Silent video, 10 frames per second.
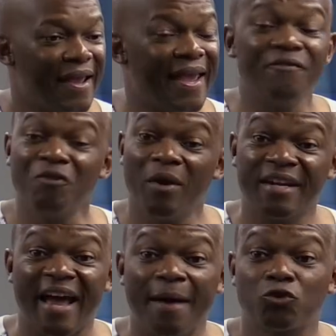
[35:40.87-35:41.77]
Even when
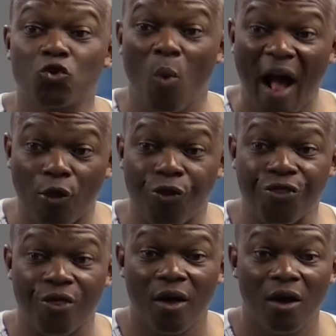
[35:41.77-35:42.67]
it comes to
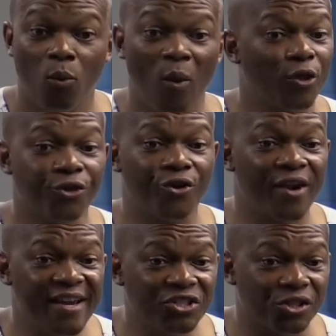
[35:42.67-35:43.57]
wealth
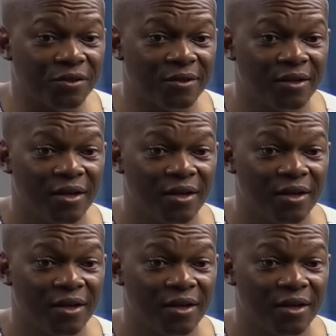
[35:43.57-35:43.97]
creation.